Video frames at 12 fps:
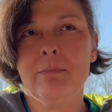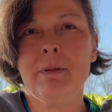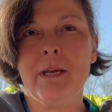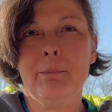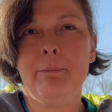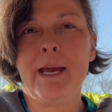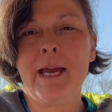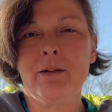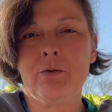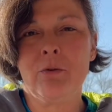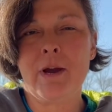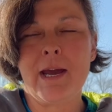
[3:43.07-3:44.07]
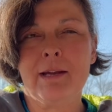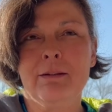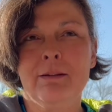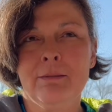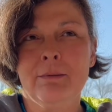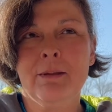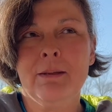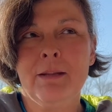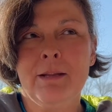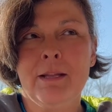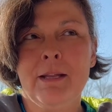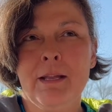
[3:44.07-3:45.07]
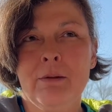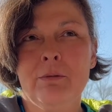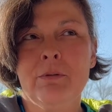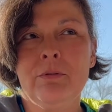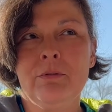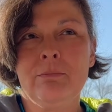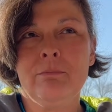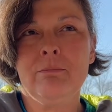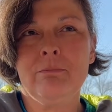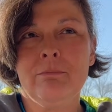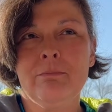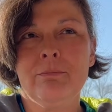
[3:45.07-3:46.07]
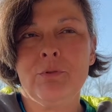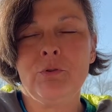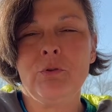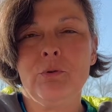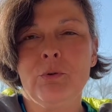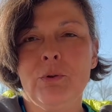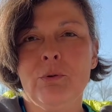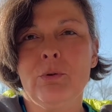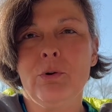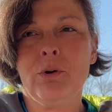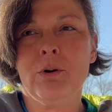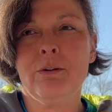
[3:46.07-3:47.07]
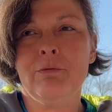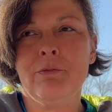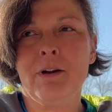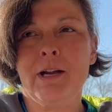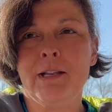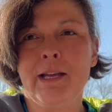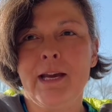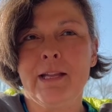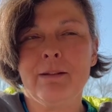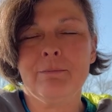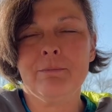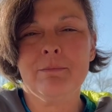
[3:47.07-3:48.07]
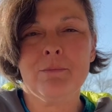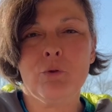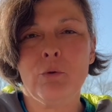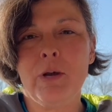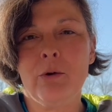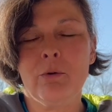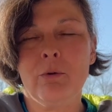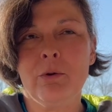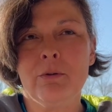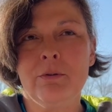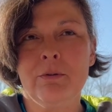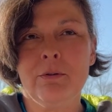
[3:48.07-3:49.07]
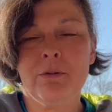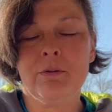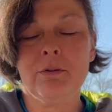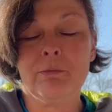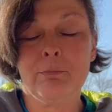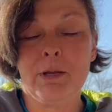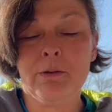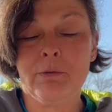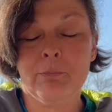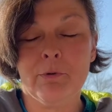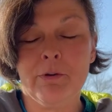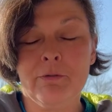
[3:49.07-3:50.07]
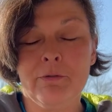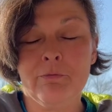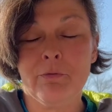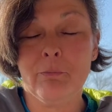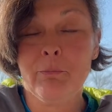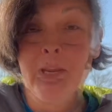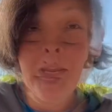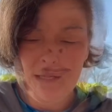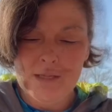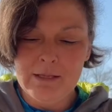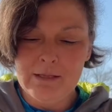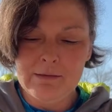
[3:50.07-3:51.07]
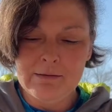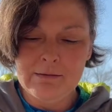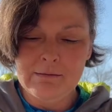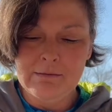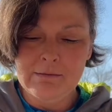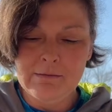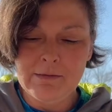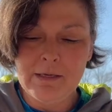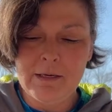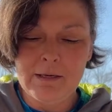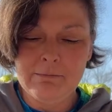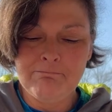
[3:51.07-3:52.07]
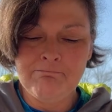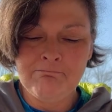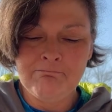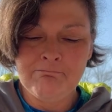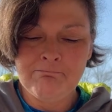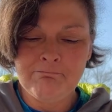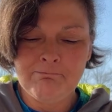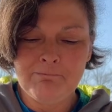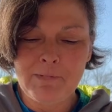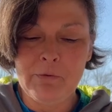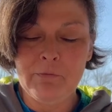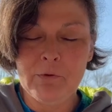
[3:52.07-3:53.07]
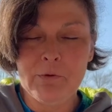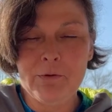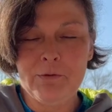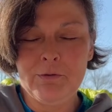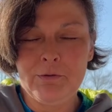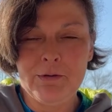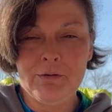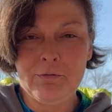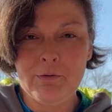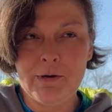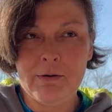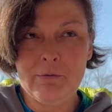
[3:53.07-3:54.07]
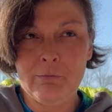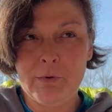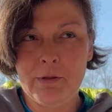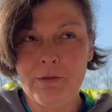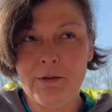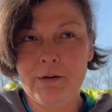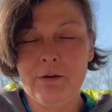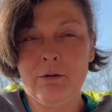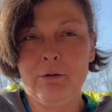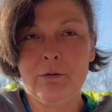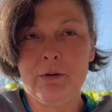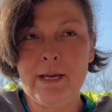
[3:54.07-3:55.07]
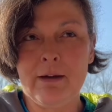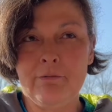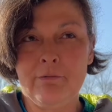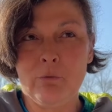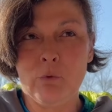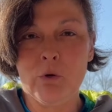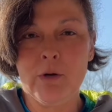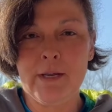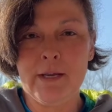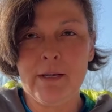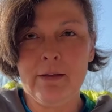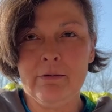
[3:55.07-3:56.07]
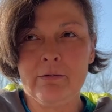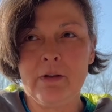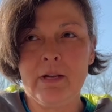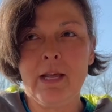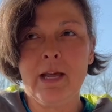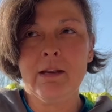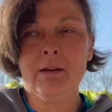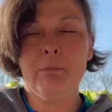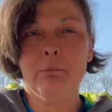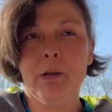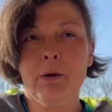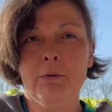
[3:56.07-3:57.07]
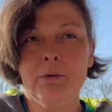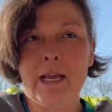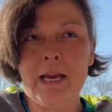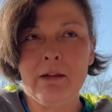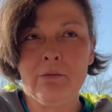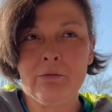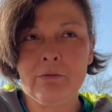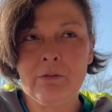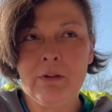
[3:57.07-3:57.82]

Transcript: and backtracked, it was still a little hard to find that trail going to the suspension bridge for me. If you're going to do this trail, one thing to look out for is a lot of the blowdowns